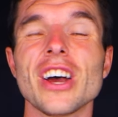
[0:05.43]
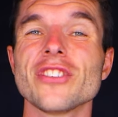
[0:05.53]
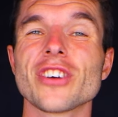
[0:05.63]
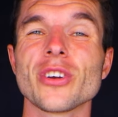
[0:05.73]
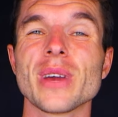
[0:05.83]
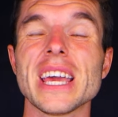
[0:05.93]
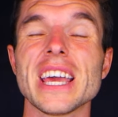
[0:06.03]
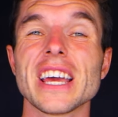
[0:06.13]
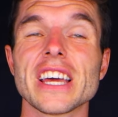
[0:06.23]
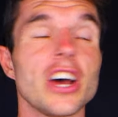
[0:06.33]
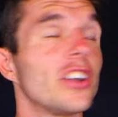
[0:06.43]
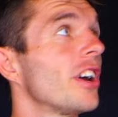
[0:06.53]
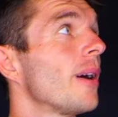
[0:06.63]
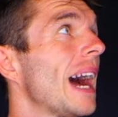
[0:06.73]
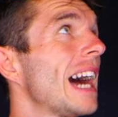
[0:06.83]
so you hear
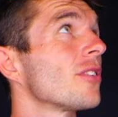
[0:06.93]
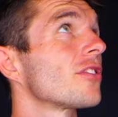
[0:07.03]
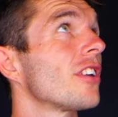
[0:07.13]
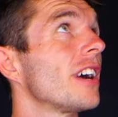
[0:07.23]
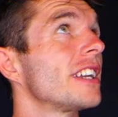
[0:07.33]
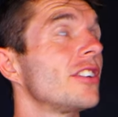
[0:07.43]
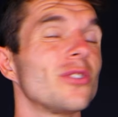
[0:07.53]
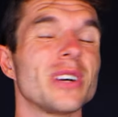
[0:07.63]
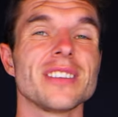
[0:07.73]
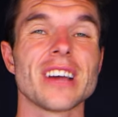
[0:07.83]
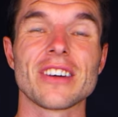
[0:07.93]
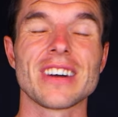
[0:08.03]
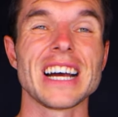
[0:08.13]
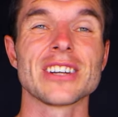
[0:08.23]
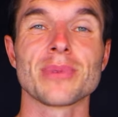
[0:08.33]
no outside noise
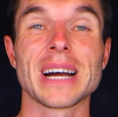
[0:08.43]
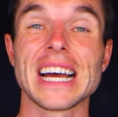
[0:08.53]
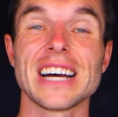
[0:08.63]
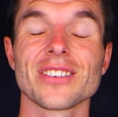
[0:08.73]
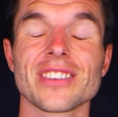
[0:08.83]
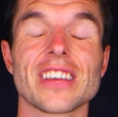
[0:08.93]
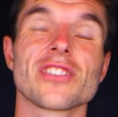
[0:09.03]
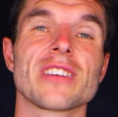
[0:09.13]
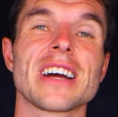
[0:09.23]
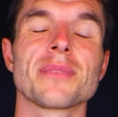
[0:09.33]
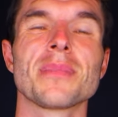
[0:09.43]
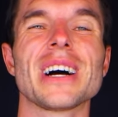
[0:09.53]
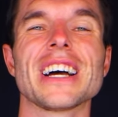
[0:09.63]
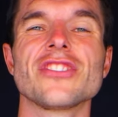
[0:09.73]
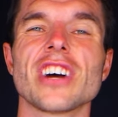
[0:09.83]
around my house that is surrounded
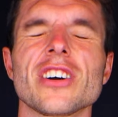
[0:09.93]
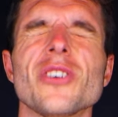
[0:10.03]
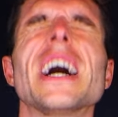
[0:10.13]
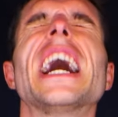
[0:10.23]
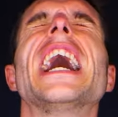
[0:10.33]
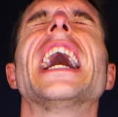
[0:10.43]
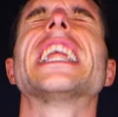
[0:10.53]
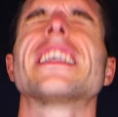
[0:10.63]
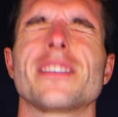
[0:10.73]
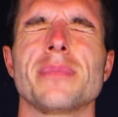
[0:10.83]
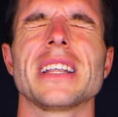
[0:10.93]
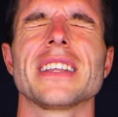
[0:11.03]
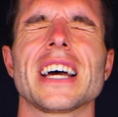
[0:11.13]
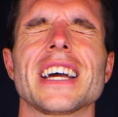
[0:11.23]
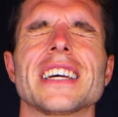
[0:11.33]
by a jungle, and it's the middle of
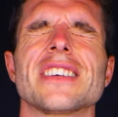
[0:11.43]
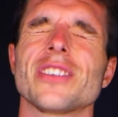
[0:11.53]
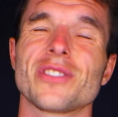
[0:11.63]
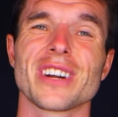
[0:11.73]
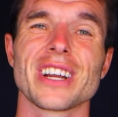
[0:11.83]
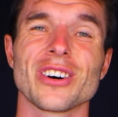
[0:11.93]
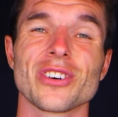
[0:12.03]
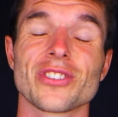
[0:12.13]
the day, so it's very hot.